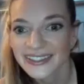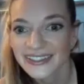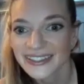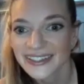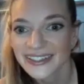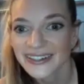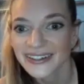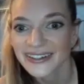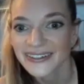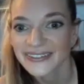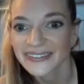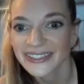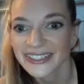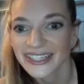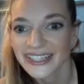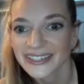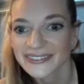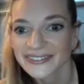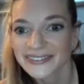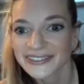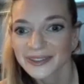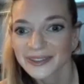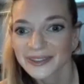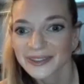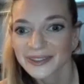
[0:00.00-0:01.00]
Oh, we
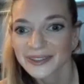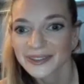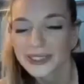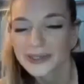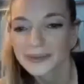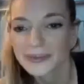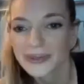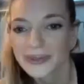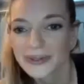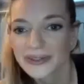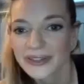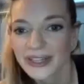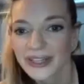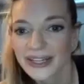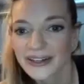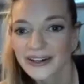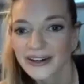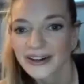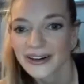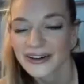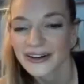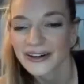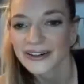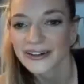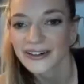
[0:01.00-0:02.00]
have some people that
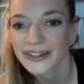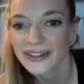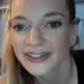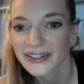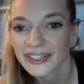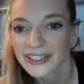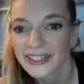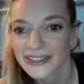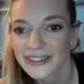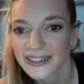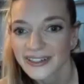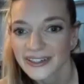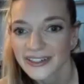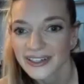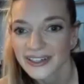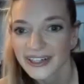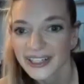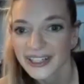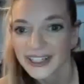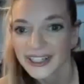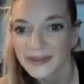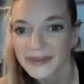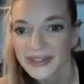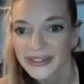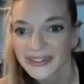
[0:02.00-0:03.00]
are
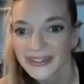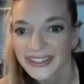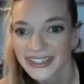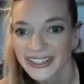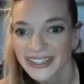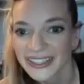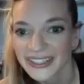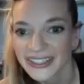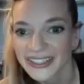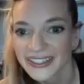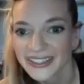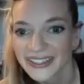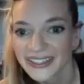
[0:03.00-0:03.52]
unmuted.